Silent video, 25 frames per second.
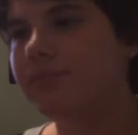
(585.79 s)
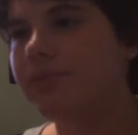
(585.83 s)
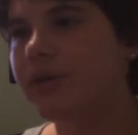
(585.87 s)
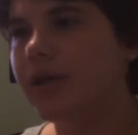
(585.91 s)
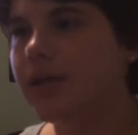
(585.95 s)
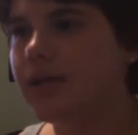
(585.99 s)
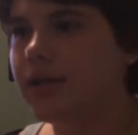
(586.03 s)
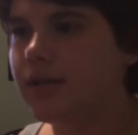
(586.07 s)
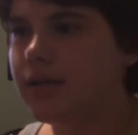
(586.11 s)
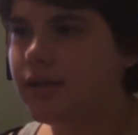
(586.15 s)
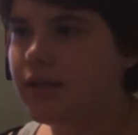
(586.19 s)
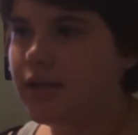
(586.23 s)

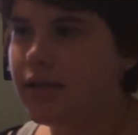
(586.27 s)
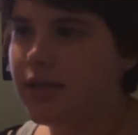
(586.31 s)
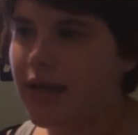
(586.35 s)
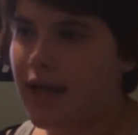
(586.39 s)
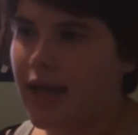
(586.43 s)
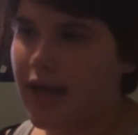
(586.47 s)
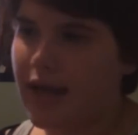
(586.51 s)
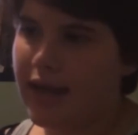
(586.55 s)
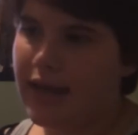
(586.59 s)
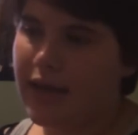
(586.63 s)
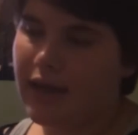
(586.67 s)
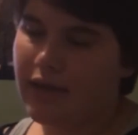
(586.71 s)
But
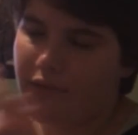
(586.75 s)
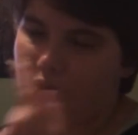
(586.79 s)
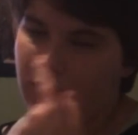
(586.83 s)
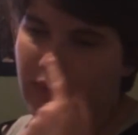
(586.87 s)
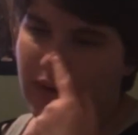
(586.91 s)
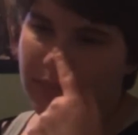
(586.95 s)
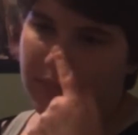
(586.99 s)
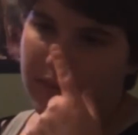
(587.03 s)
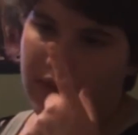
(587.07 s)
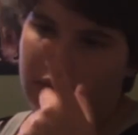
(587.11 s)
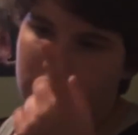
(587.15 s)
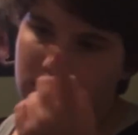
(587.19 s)
yeah, I have
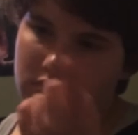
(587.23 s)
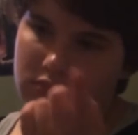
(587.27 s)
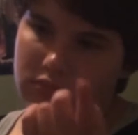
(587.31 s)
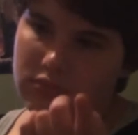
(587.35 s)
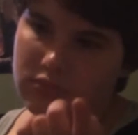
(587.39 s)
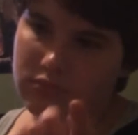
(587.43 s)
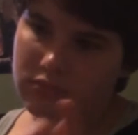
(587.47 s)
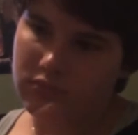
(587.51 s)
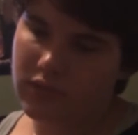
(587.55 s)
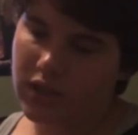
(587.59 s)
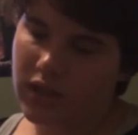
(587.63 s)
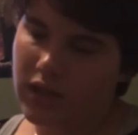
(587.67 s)
Wattpad.
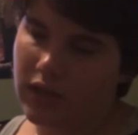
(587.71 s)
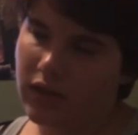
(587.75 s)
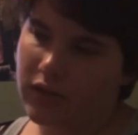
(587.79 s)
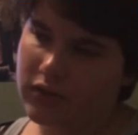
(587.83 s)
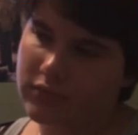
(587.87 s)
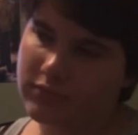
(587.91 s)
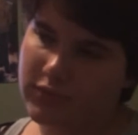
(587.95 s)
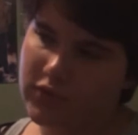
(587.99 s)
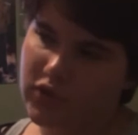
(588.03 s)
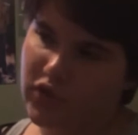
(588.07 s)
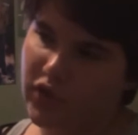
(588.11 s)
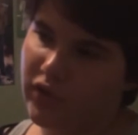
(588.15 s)
Now I
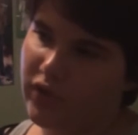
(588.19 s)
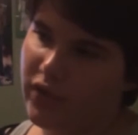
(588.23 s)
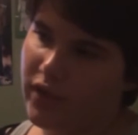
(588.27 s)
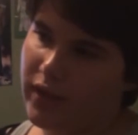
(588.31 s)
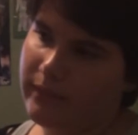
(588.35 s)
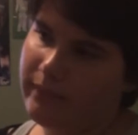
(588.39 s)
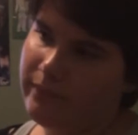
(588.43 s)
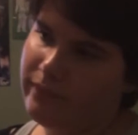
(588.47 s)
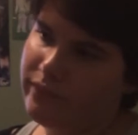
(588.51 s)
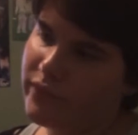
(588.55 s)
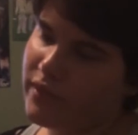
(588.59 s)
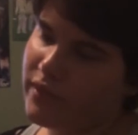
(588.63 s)
lost my train of thought.